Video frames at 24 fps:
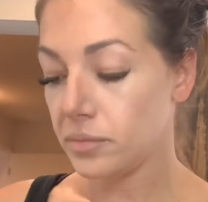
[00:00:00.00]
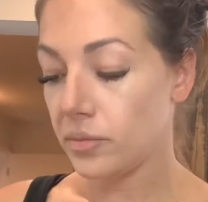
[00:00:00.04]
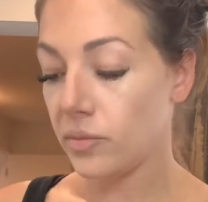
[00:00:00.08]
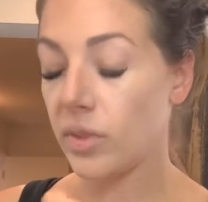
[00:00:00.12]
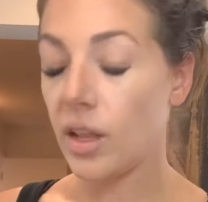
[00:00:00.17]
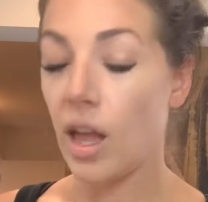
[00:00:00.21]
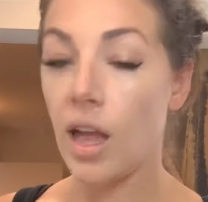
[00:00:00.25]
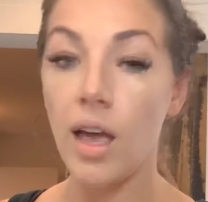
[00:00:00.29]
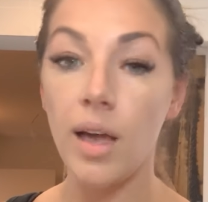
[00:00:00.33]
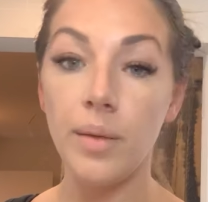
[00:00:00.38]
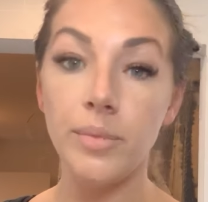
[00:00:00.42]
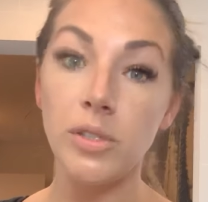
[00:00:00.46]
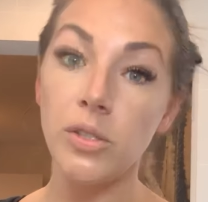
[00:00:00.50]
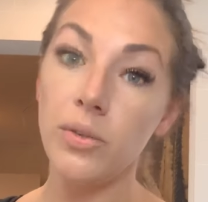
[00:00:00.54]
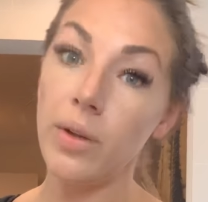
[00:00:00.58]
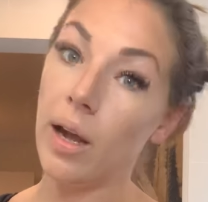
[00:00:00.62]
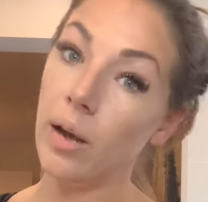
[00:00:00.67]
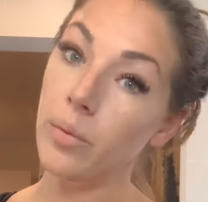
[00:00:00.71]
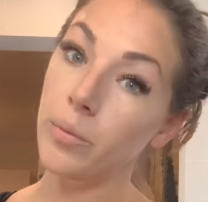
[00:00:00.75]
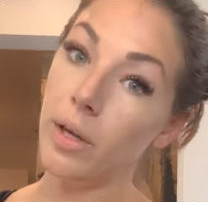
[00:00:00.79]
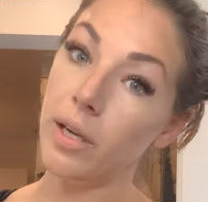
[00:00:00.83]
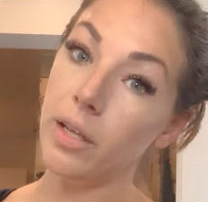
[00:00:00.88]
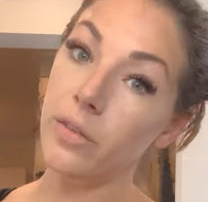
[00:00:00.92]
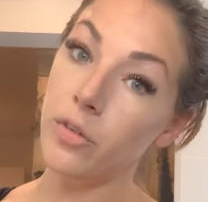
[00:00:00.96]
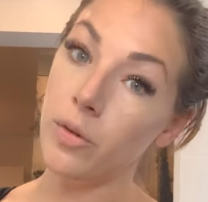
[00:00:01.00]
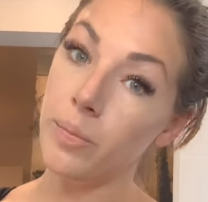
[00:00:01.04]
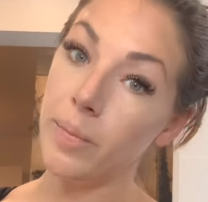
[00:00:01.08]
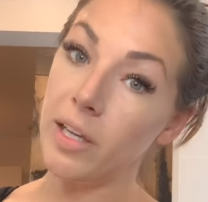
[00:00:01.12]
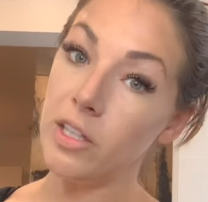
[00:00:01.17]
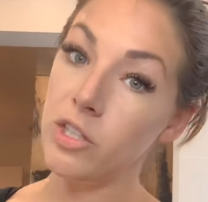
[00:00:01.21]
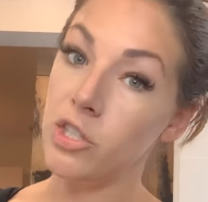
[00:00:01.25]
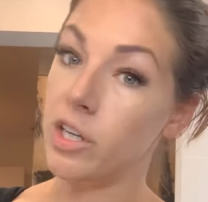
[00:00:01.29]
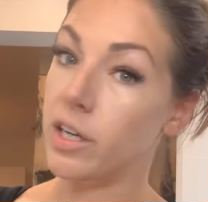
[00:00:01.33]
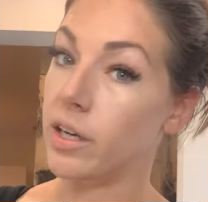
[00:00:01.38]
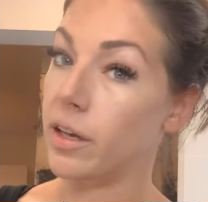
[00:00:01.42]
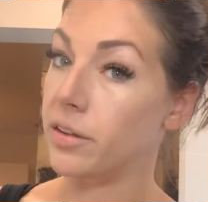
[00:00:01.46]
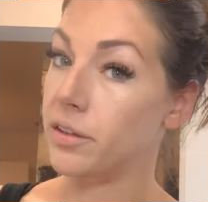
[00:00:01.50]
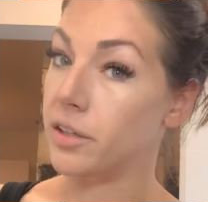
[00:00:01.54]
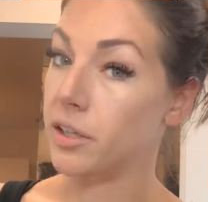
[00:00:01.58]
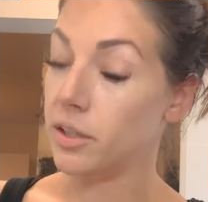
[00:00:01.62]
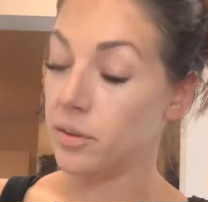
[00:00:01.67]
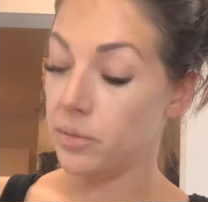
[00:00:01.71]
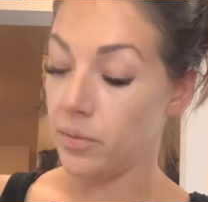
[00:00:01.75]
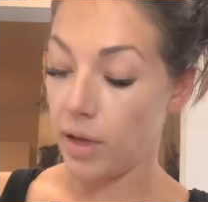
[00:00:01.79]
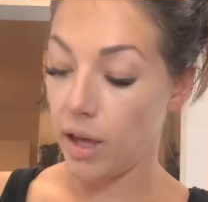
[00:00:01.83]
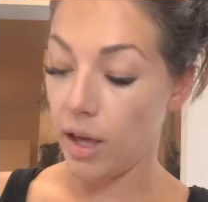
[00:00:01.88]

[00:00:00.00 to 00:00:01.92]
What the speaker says: So now I'm ready for my cheek color.